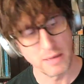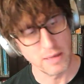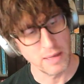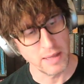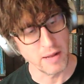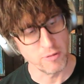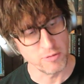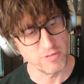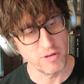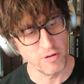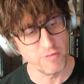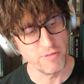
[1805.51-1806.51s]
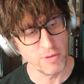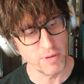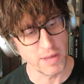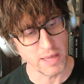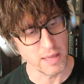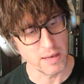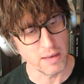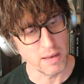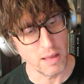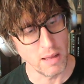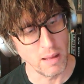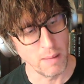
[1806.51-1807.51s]
and I was interviewing,
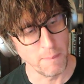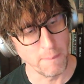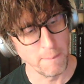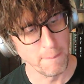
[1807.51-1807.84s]
and